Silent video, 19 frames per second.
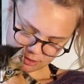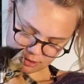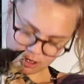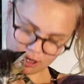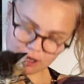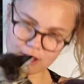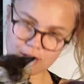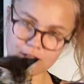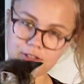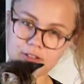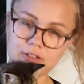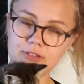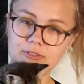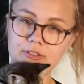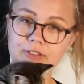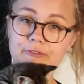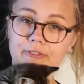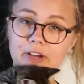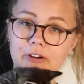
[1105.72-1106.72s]
turned
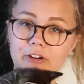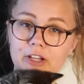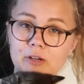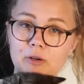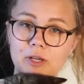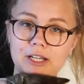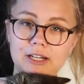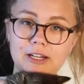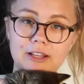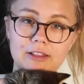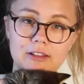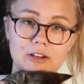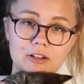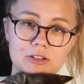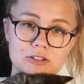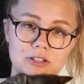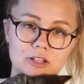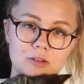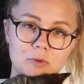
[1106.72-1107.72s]
very quickly in the
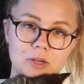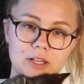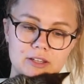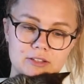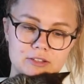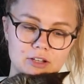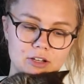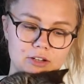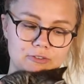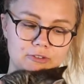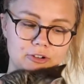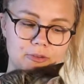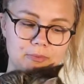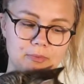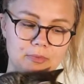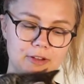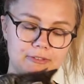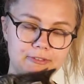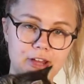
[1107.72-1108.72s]
last 2 weeks, turned
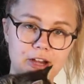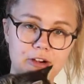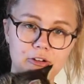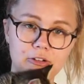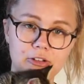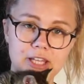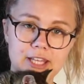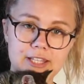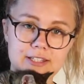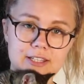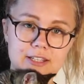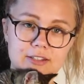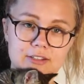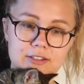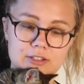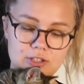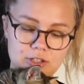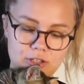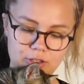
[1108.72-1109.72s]
from a feral
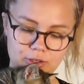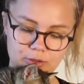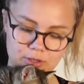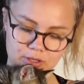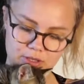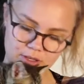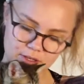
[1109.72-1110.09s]
kitten to